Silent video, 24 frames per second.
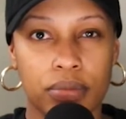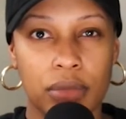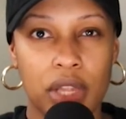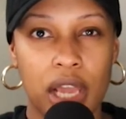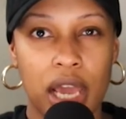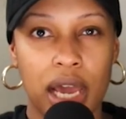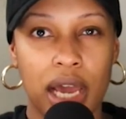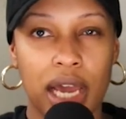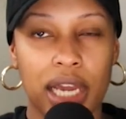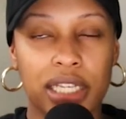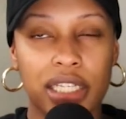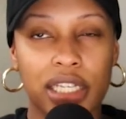
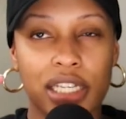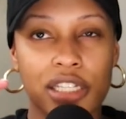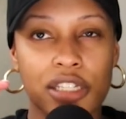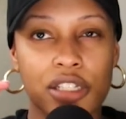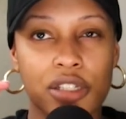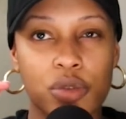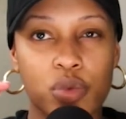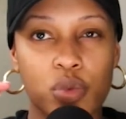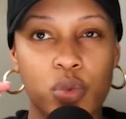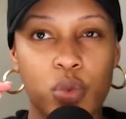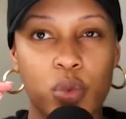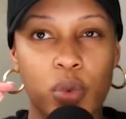I
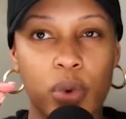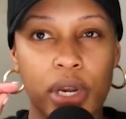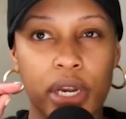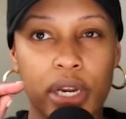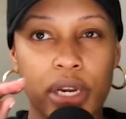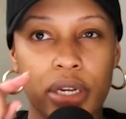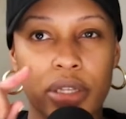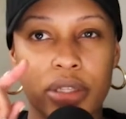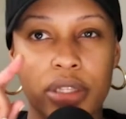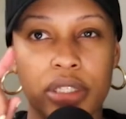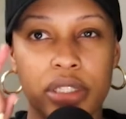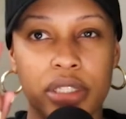guess
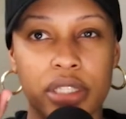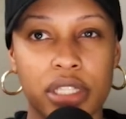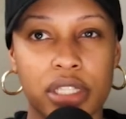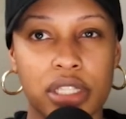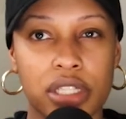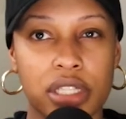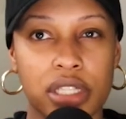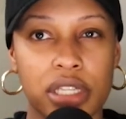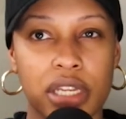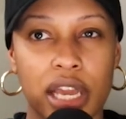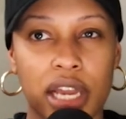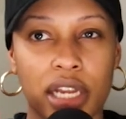where the
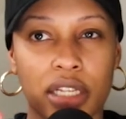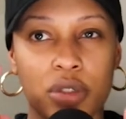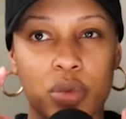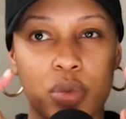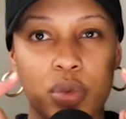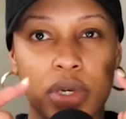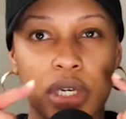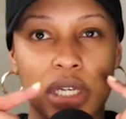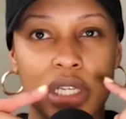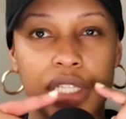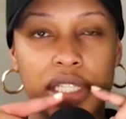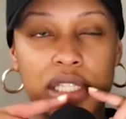disconnect
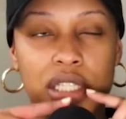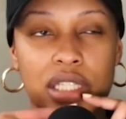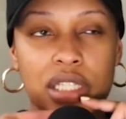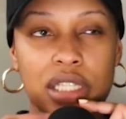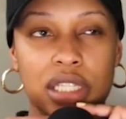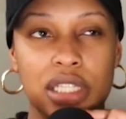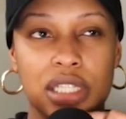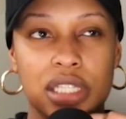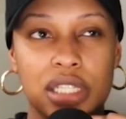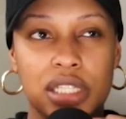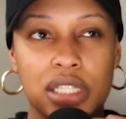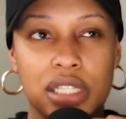
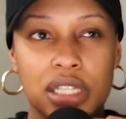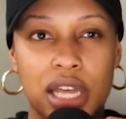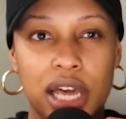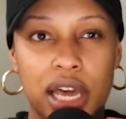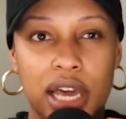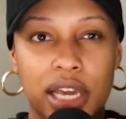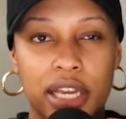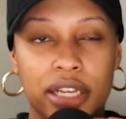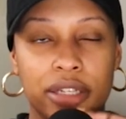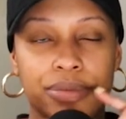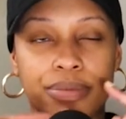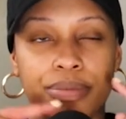is
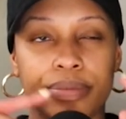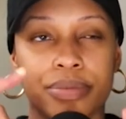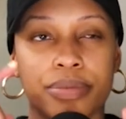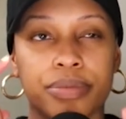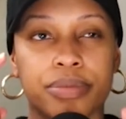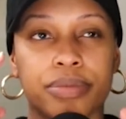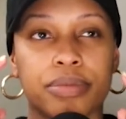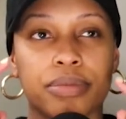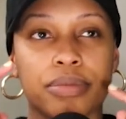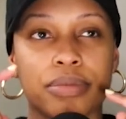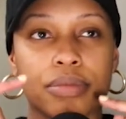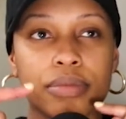that
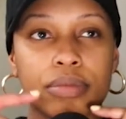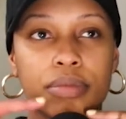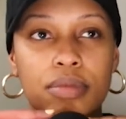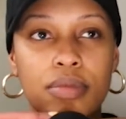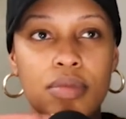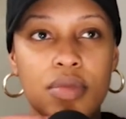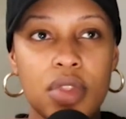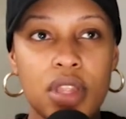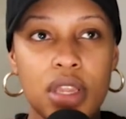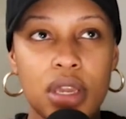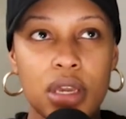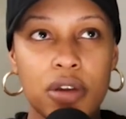
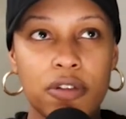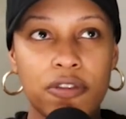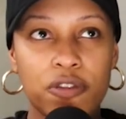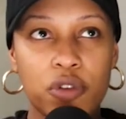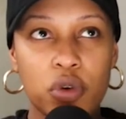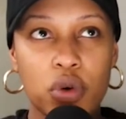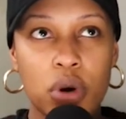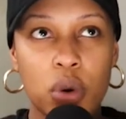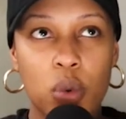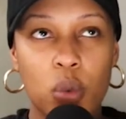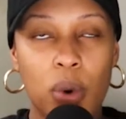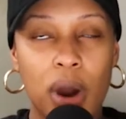for
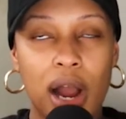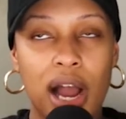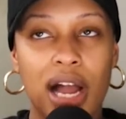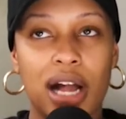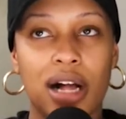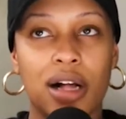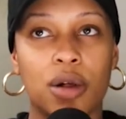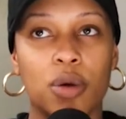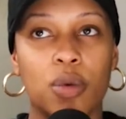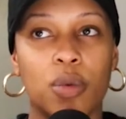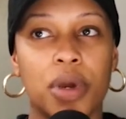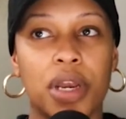a
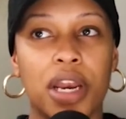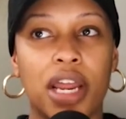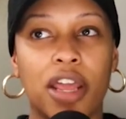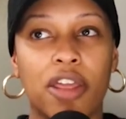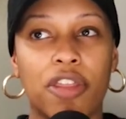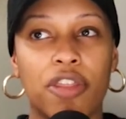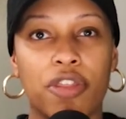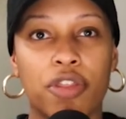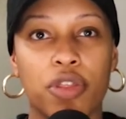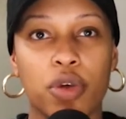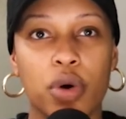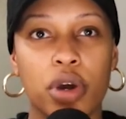while, when I
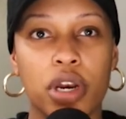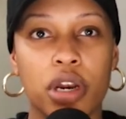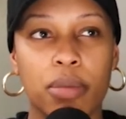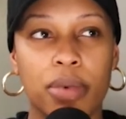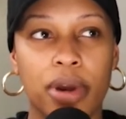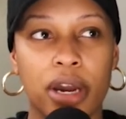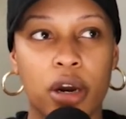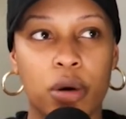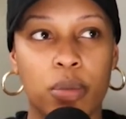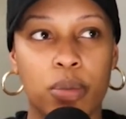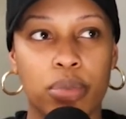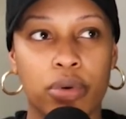thought
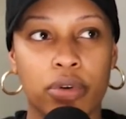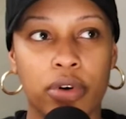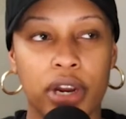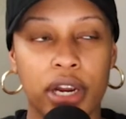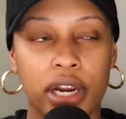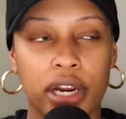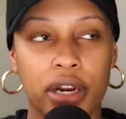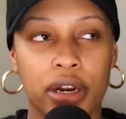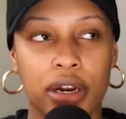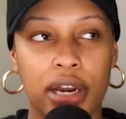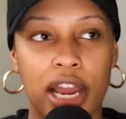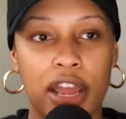about
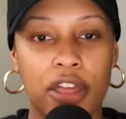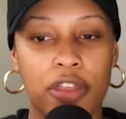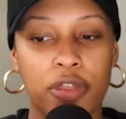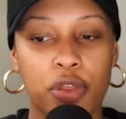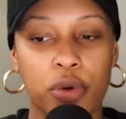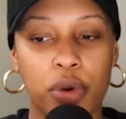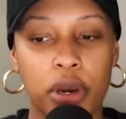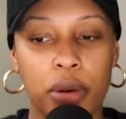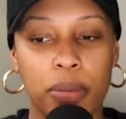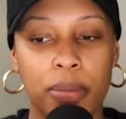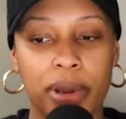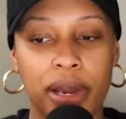prayer, I
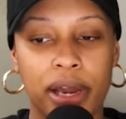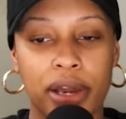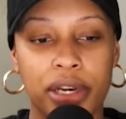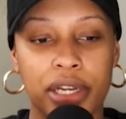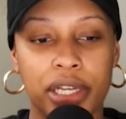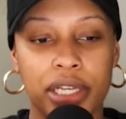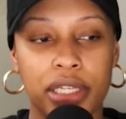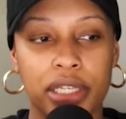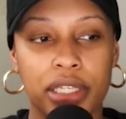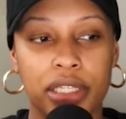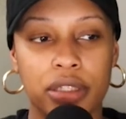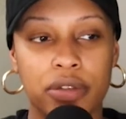thought about
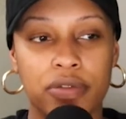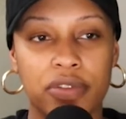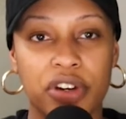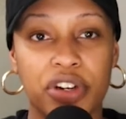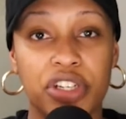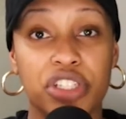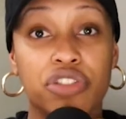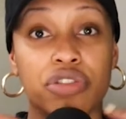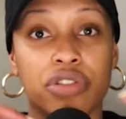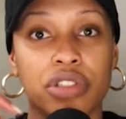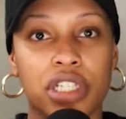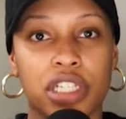it very
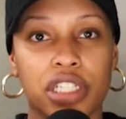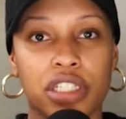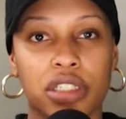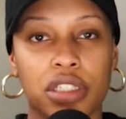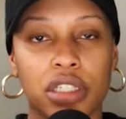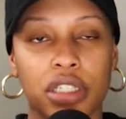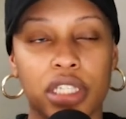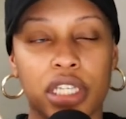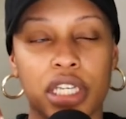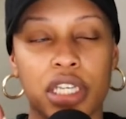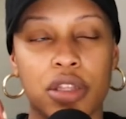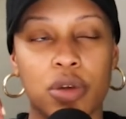
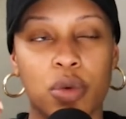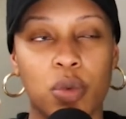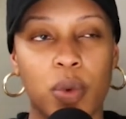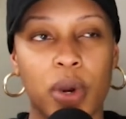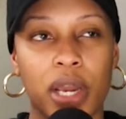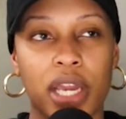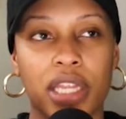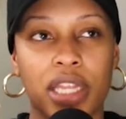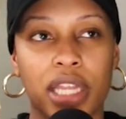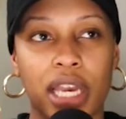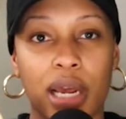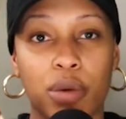traditionally, the way
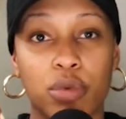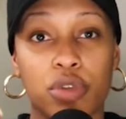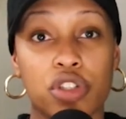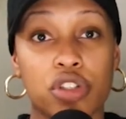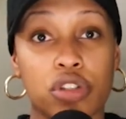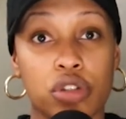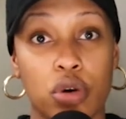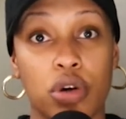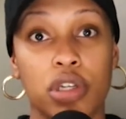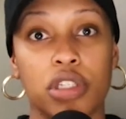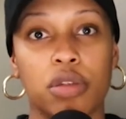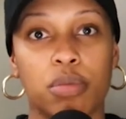that I was
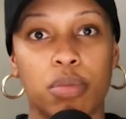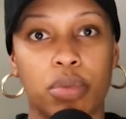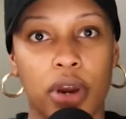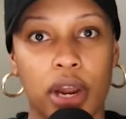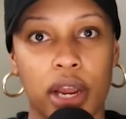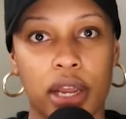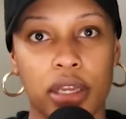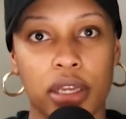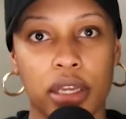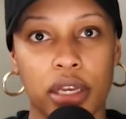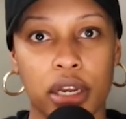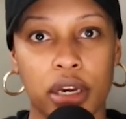taught to pray,
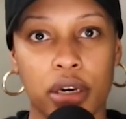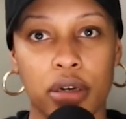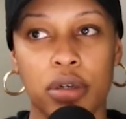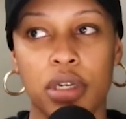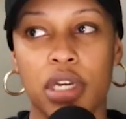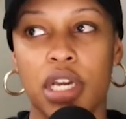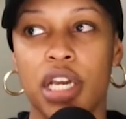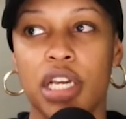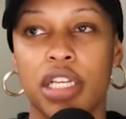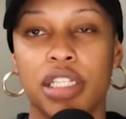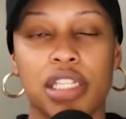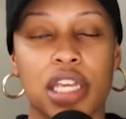
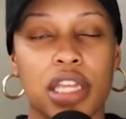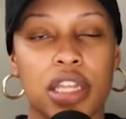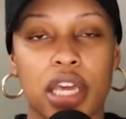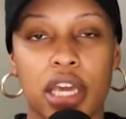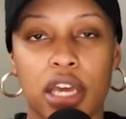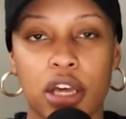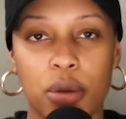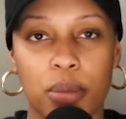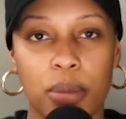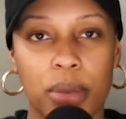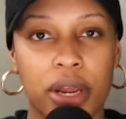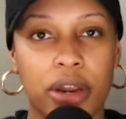say the
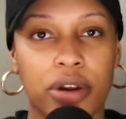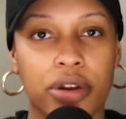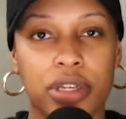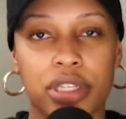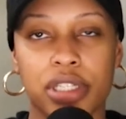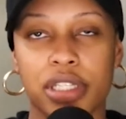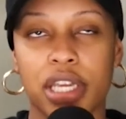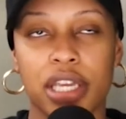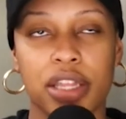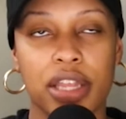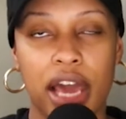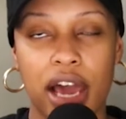Hail Mary, you
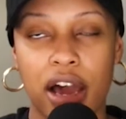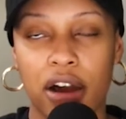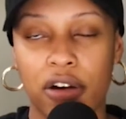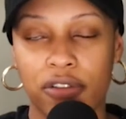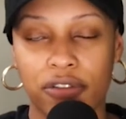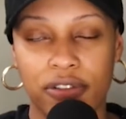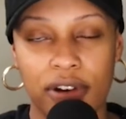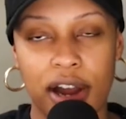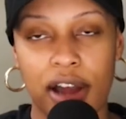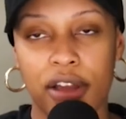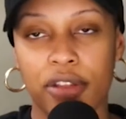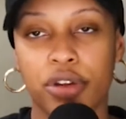say the Our
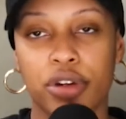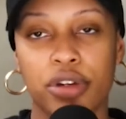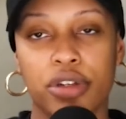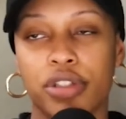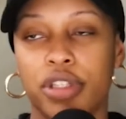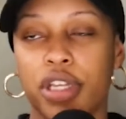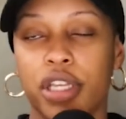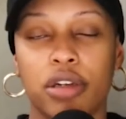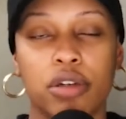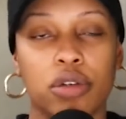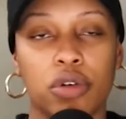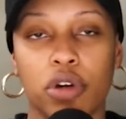Father, you say
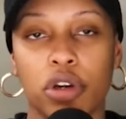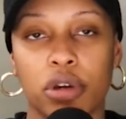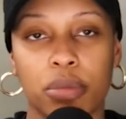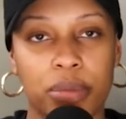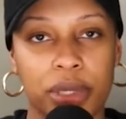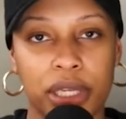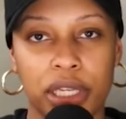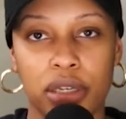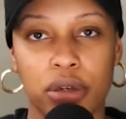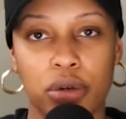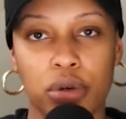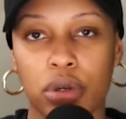the Glory
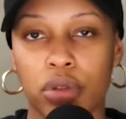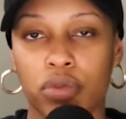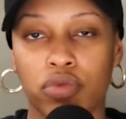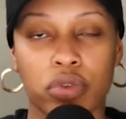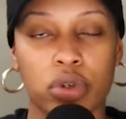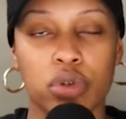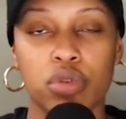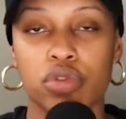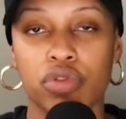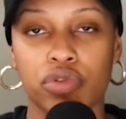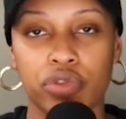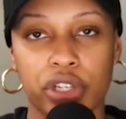Be, or the
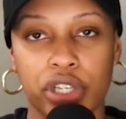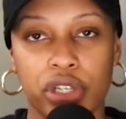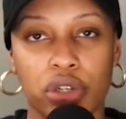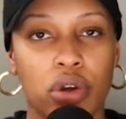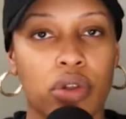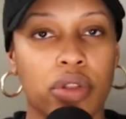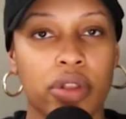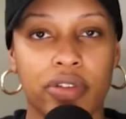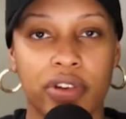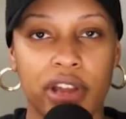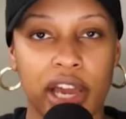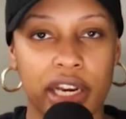Rosary and all
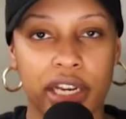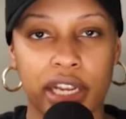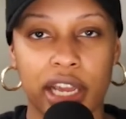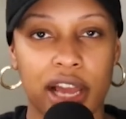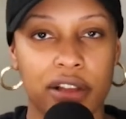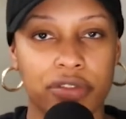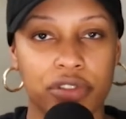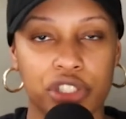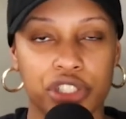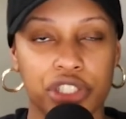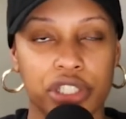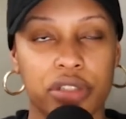that kind of
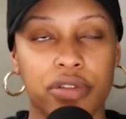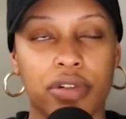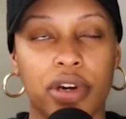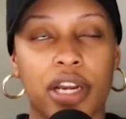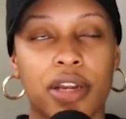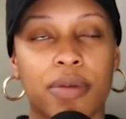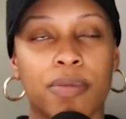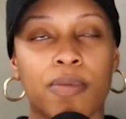Catholic shit, right?